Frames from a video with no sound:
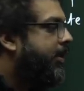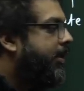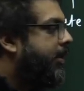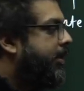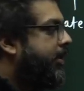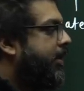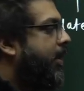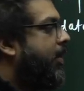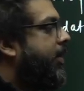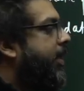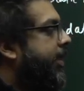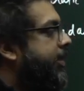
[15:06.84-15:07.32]

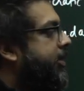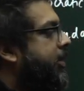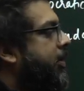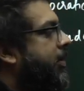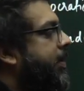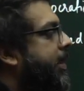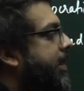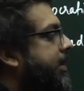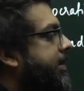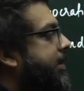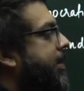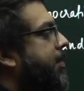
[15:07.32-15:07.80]
Now let's
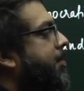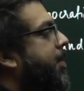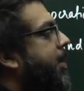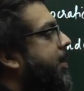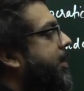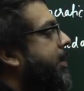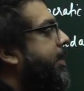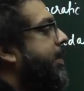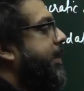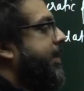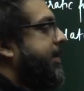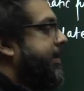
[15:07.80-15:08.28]
look at some
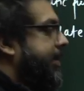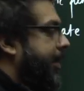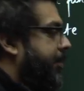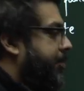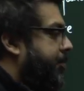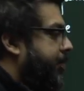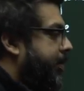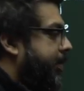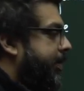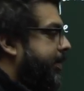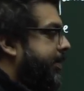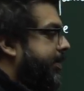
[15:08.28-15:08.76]
other
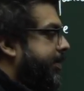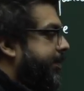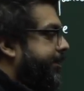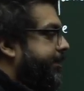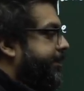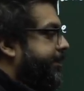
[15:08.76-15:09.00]
examples.